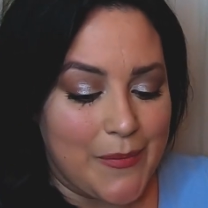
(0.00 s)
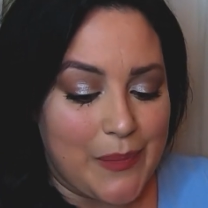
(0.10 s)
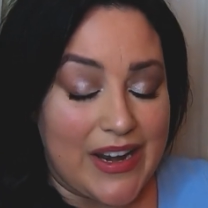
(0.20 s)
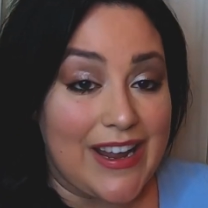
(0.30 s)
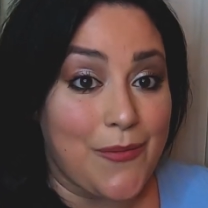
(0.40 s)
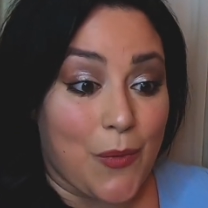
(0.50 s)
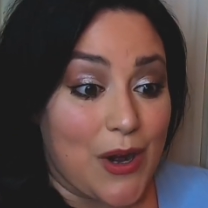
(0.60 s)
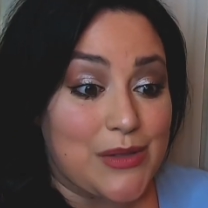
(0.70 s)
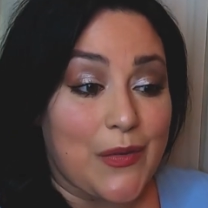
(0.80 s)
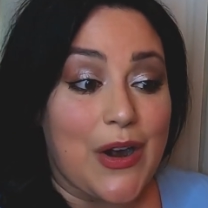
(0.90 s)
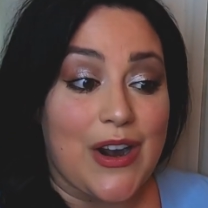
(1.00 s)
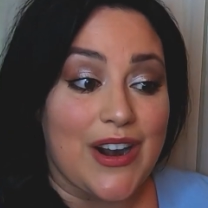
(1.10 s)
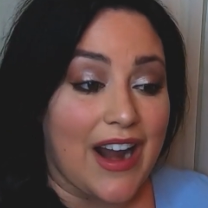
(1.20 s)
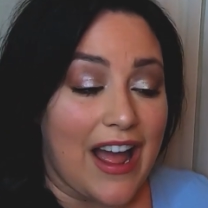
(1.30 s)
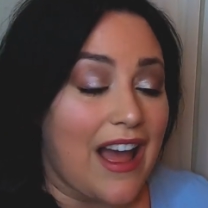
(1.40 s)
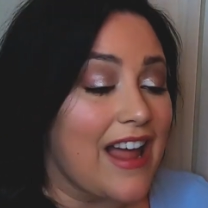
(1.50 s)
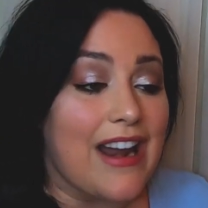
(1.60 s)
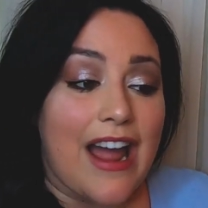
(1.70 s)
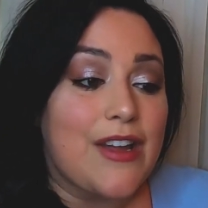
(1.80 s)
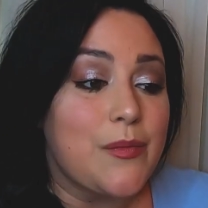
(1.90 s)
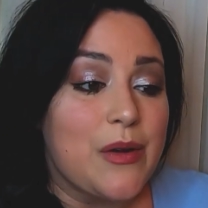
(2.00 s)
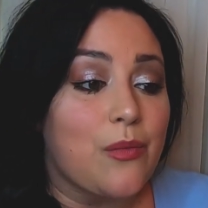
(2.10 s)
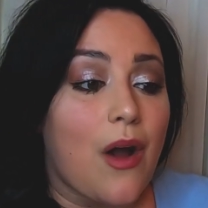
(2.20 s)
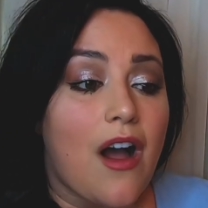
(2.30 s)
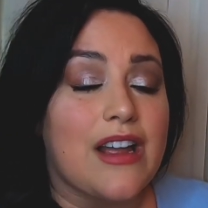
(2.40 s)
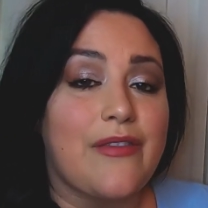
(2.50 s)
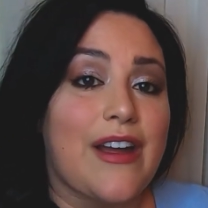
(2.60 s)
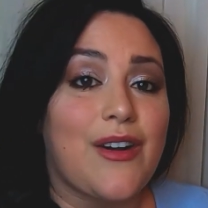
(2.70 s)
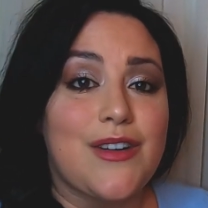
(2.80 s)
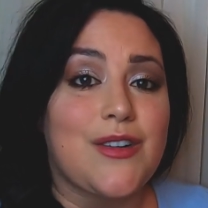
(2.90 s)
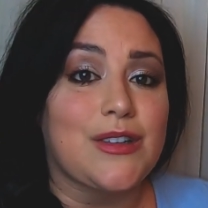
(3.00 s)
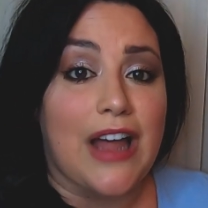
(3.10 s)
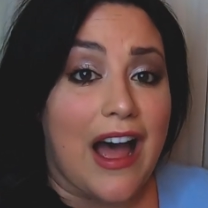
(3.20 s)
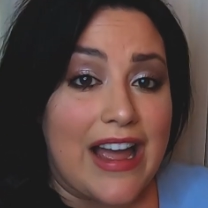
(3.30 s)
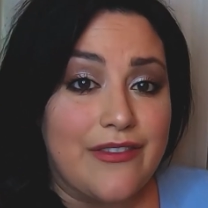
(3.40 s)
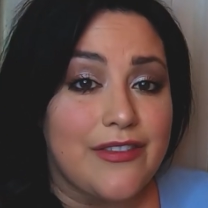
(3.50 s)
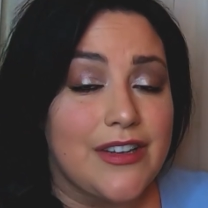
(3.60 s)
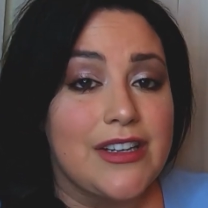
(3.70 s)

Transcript: But it works for her. And I could be wrong. If I heard her live,